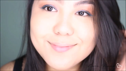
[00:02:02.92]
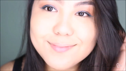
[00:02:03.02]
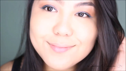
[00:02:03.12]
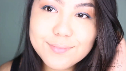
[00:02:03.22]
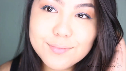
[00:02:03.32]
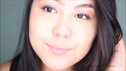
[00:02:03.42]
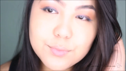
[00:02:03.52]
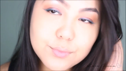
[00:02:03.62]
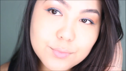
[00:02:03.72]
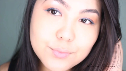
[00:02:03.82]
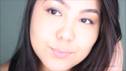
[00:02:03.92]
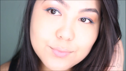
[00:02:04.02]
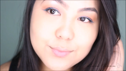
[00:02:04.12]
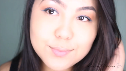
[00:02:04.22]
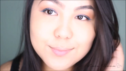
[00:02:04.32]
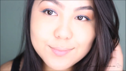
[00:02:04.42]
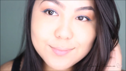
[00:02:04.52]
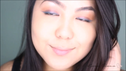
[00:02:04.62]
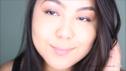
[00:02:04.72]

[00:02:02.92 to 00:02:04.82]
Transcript: [no speech]